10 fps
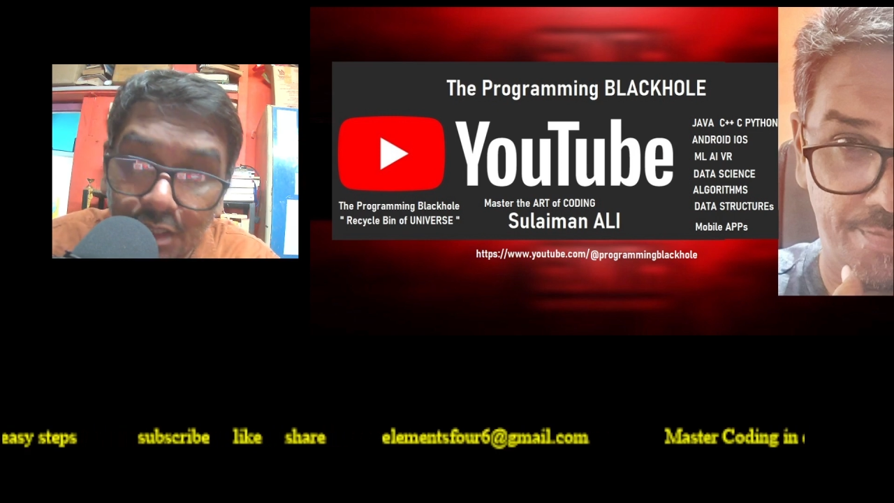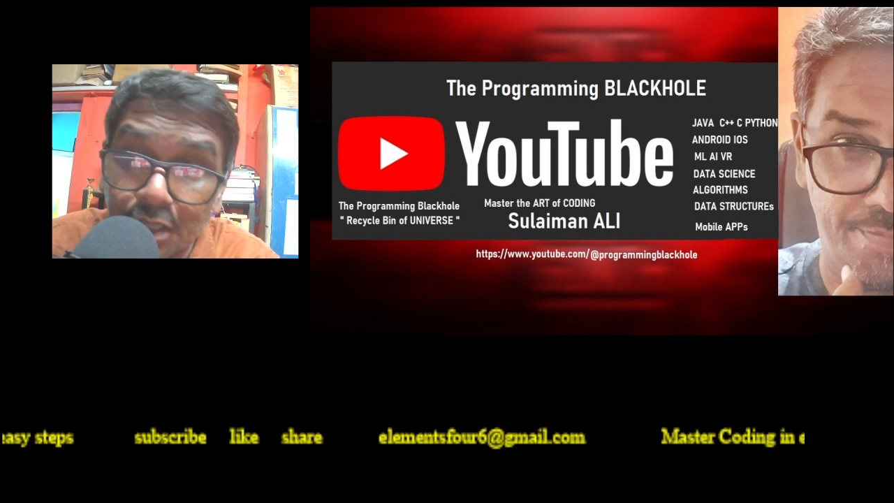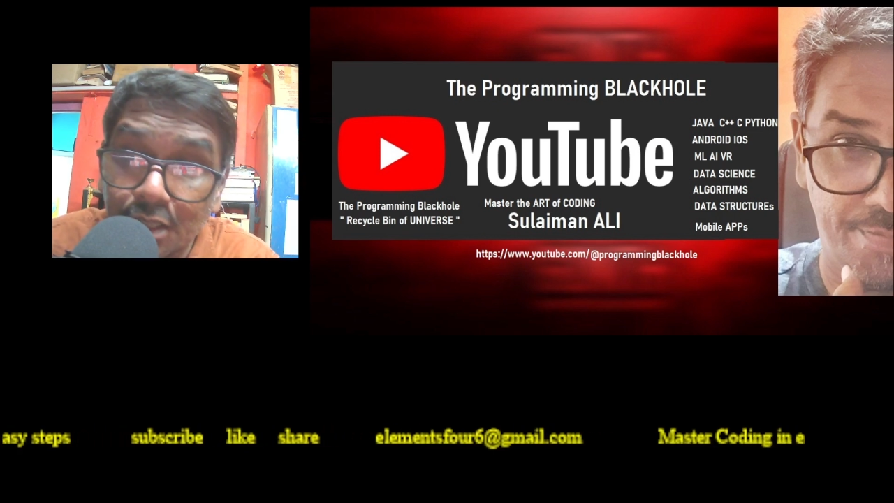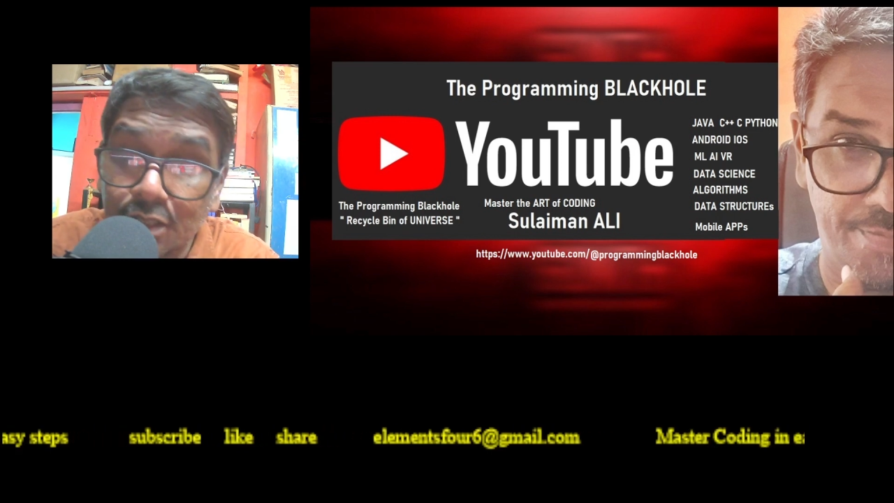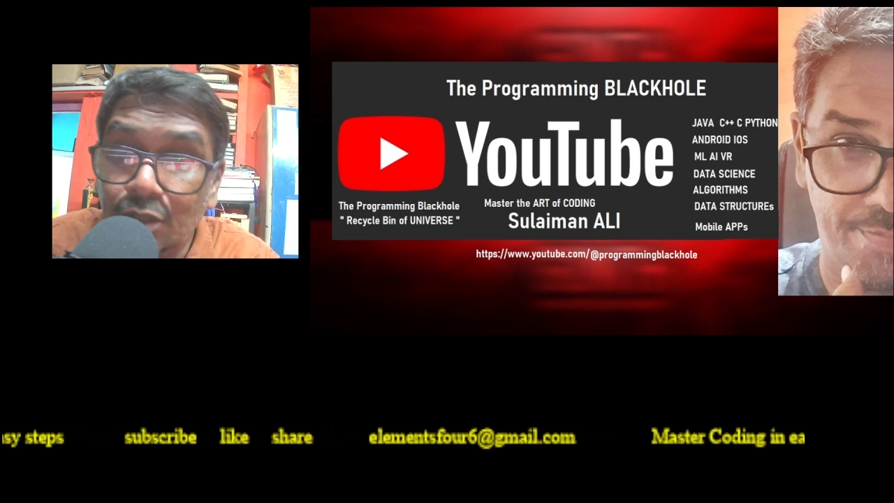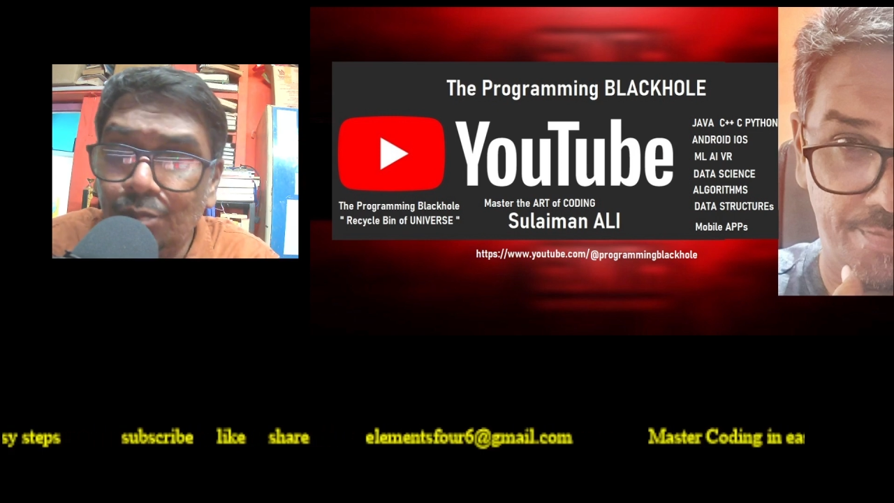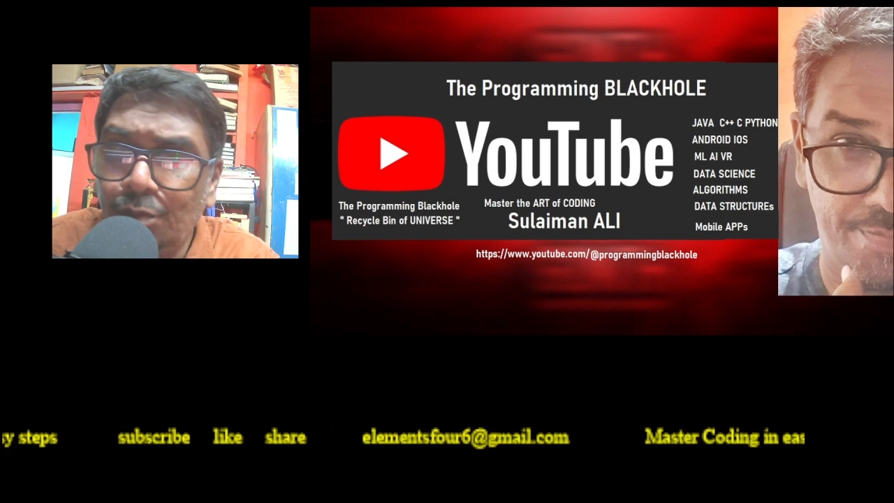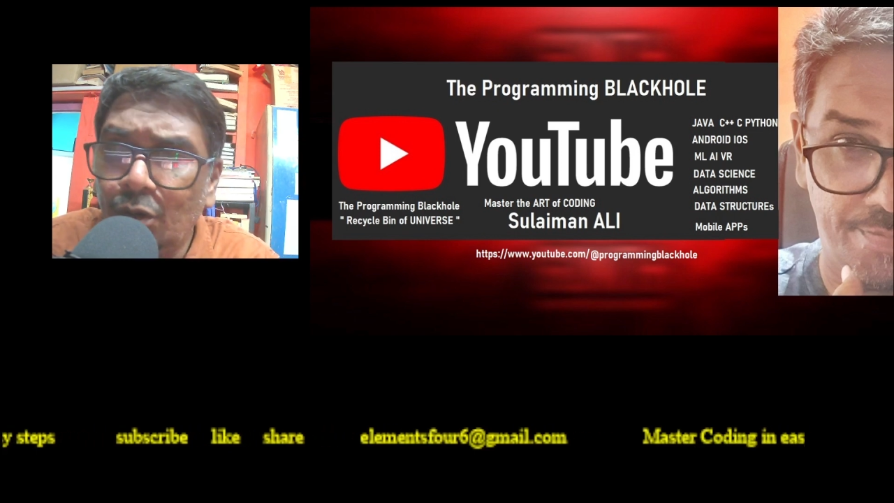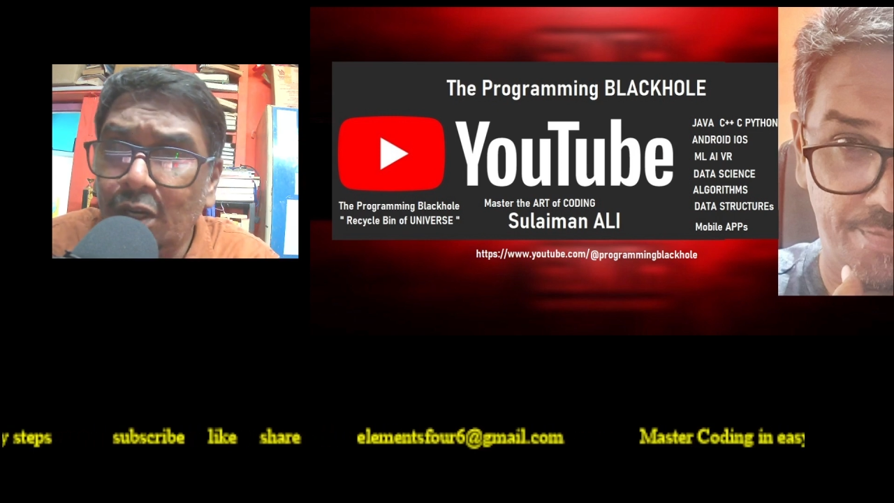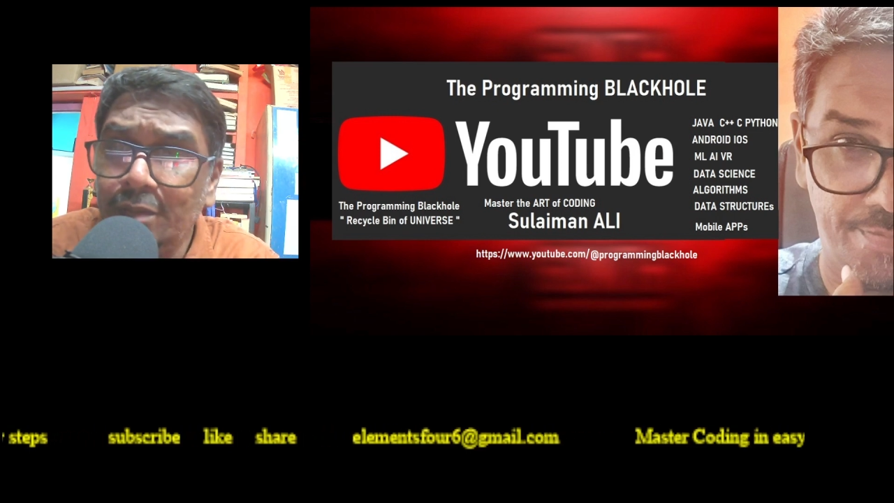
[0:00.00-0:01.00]
So,
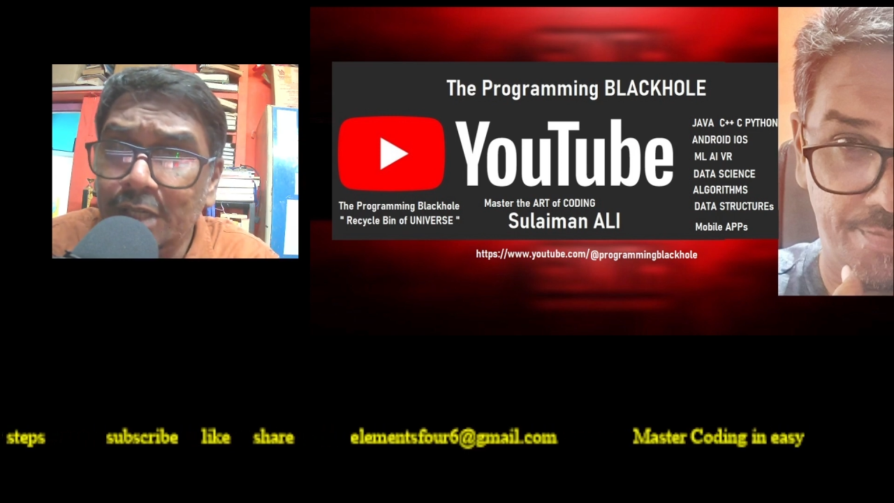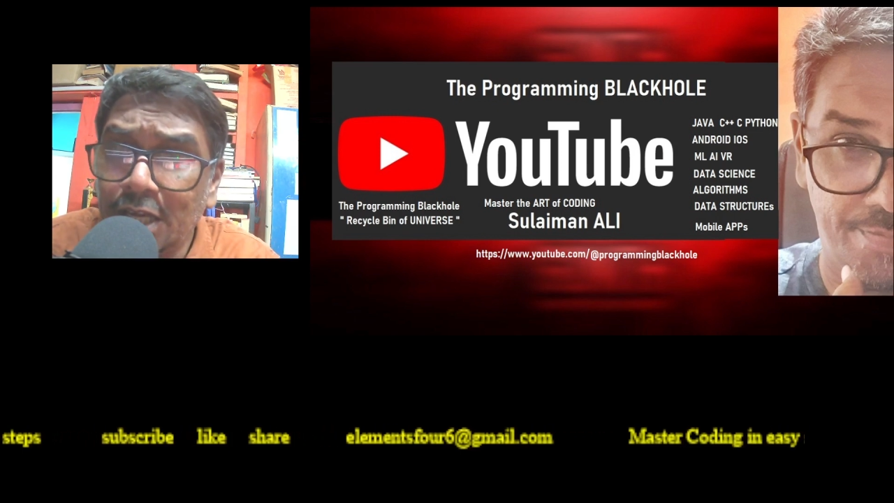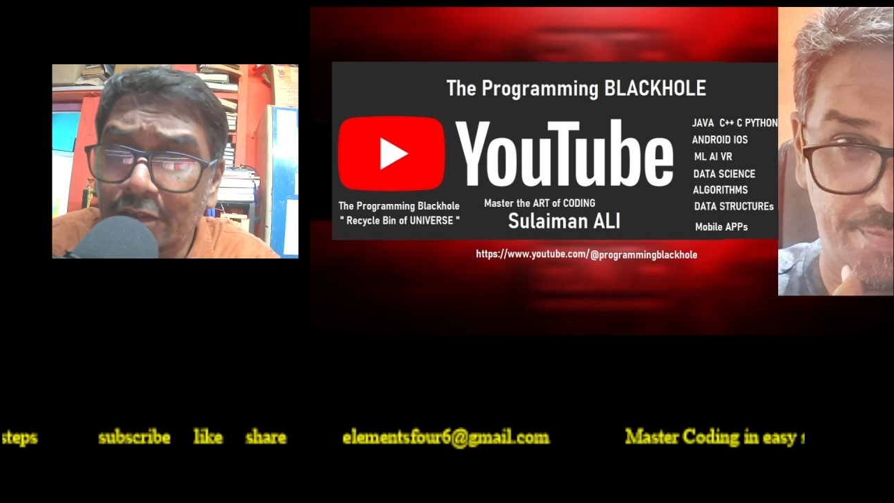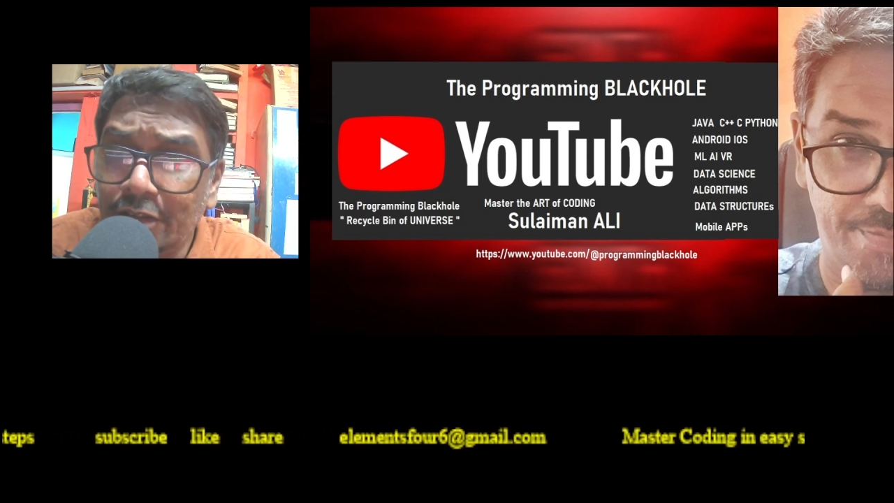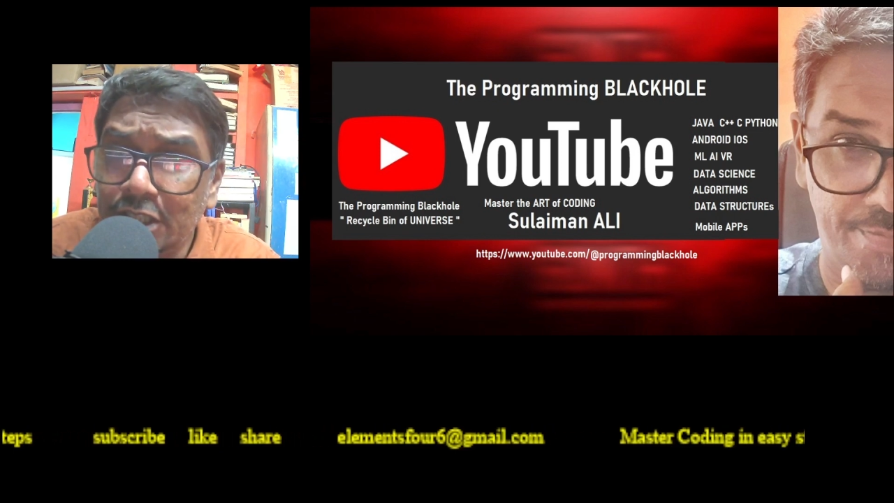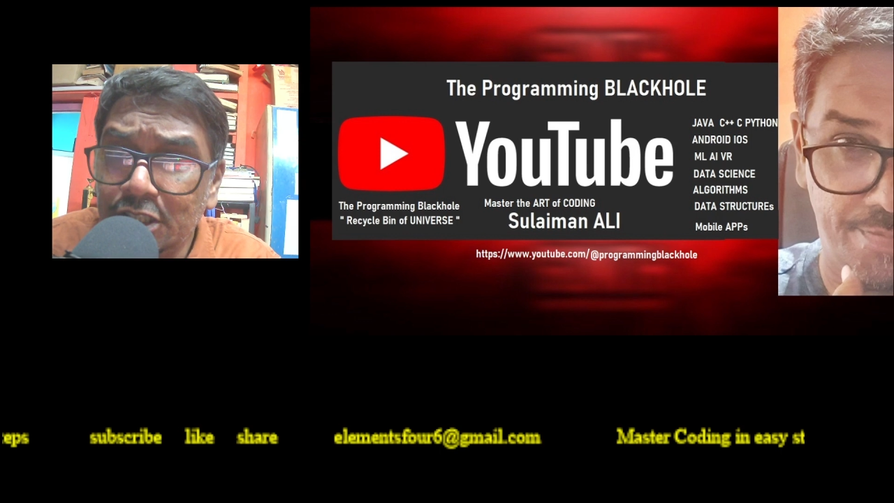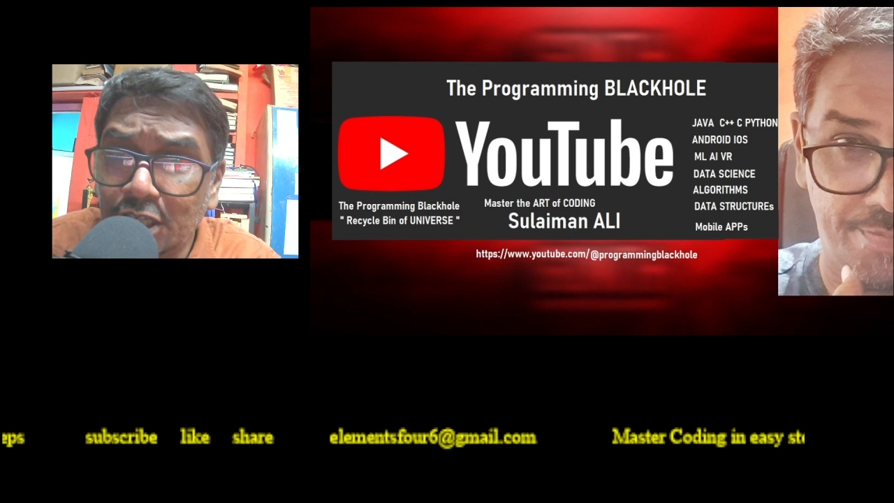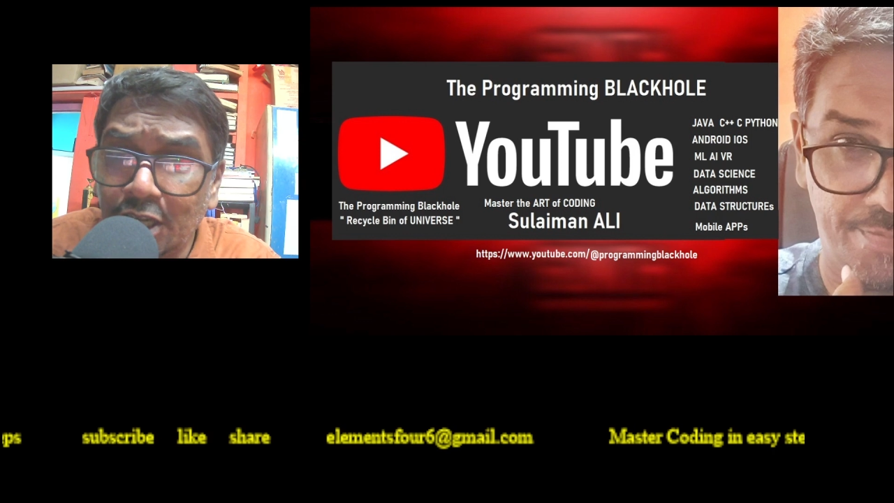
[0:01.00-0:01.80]
programming languages are